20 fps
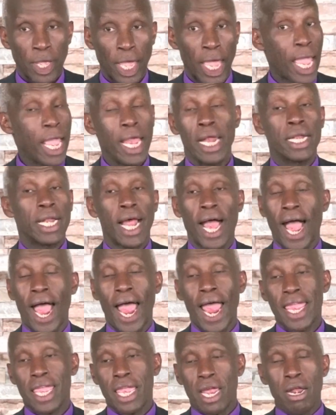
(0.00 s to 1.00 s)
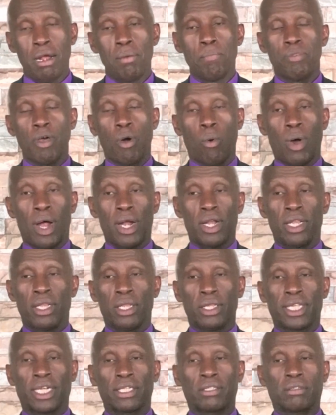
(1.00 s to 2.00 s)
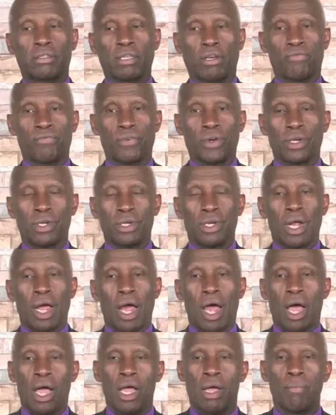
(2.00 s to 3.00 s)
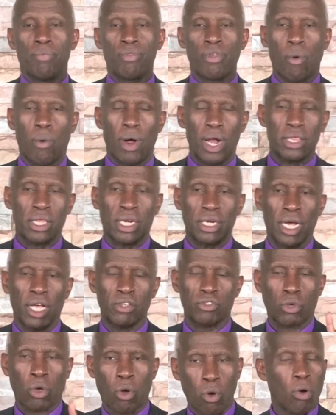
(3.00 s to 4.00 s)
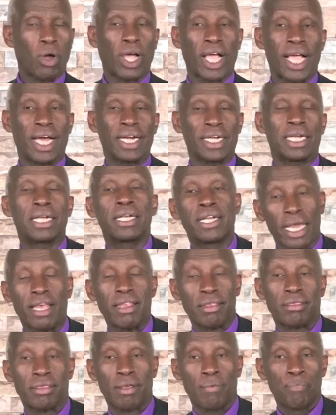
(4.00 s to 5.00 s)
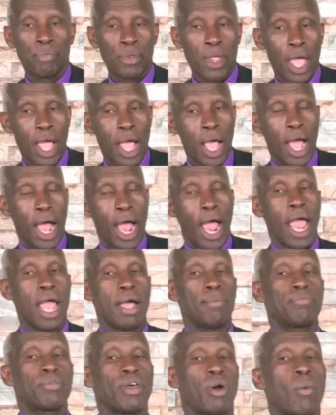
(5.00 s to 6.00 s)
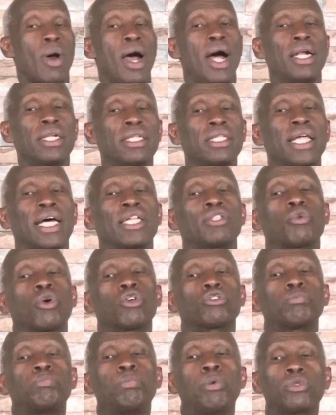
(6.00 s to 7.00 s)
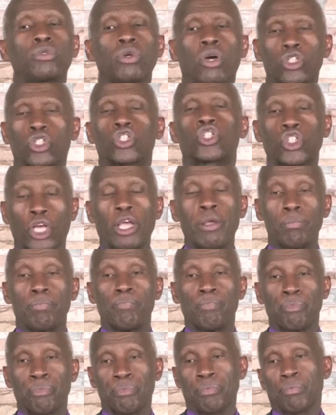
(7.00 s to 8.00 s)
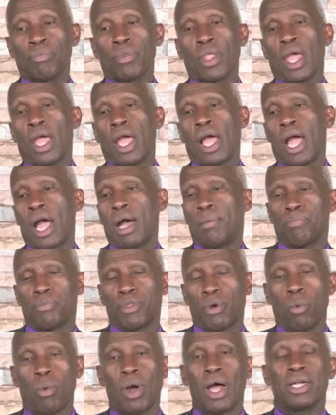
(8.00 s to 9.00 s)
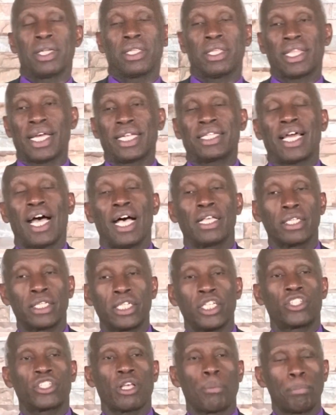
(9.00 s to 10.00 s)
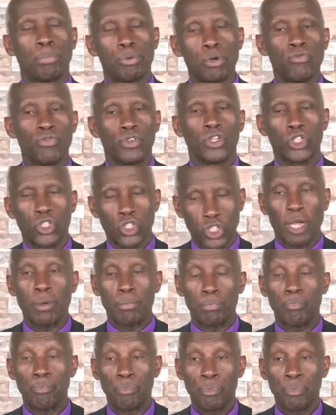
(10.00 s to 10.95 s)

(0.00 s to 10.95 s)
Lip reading: And I am the one that suffered. I am the one that has conquered death. I am the one that was put on shame. I'm the one that has disapproved shame.